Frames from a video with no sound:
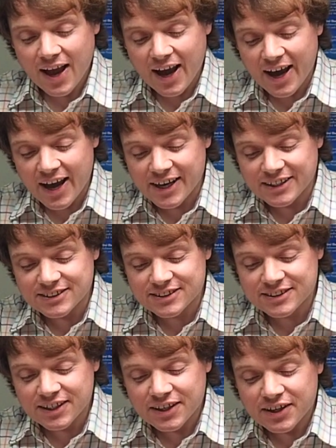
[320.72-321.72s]
and
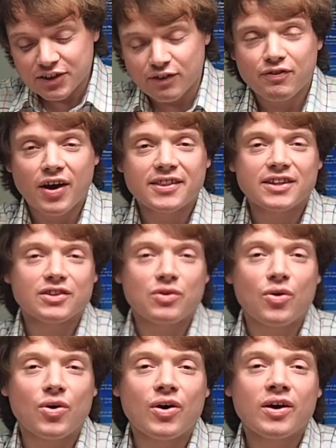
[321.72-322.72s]
you'll find that
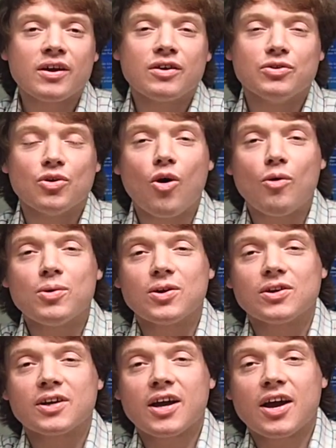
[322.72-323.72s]
your
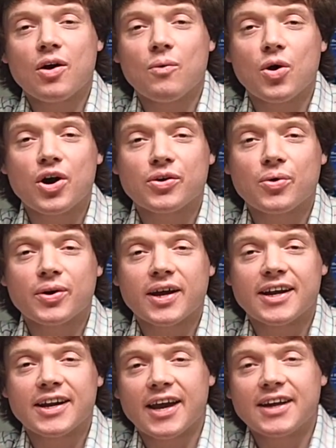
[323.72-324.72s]
normal word order
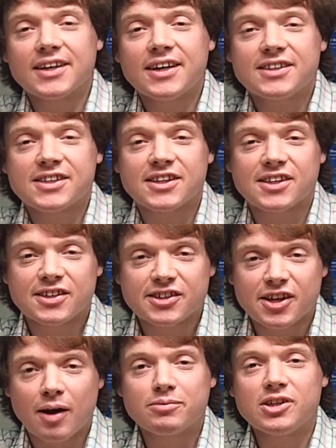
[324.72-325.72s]
in English is
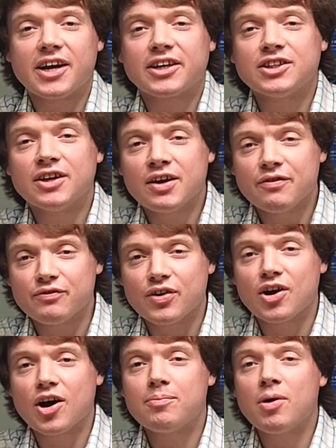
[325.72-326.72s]
subject,
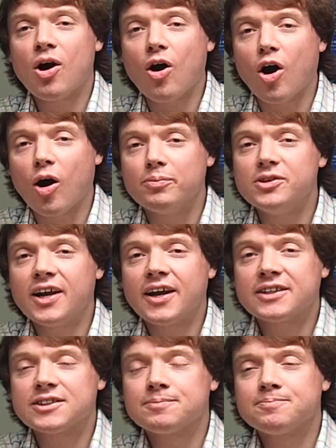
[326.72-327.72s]
verb,
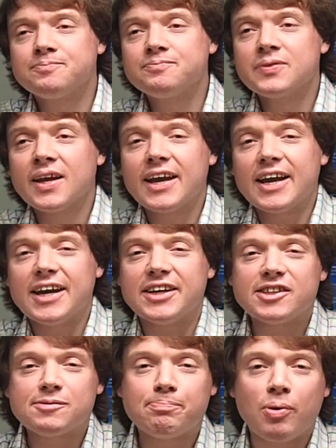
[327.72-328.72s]
object. It
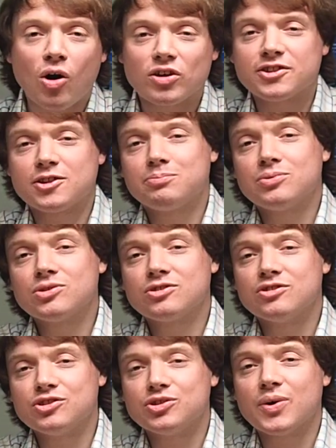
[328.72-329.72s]
is possible
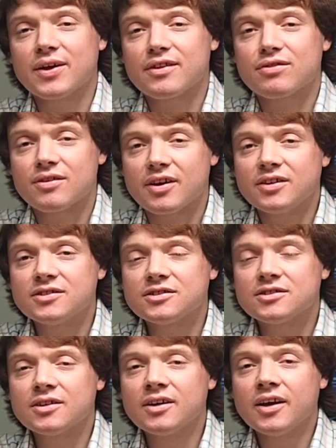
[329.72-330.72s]
to do other
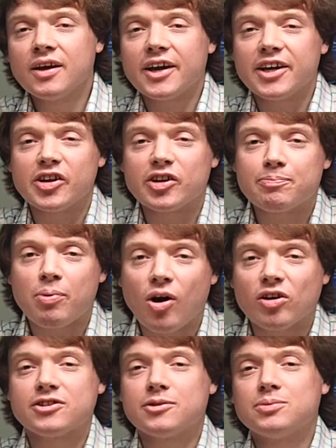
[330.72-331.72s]
things. It is
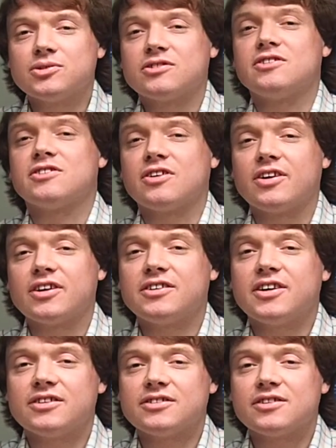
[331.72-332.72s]
possible to start a
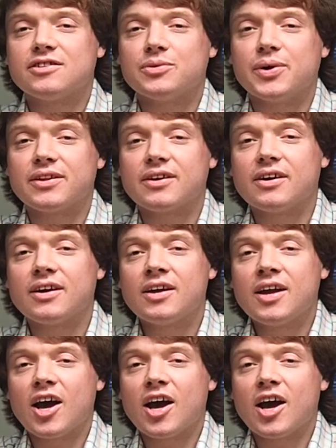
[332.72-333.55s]
sentence with a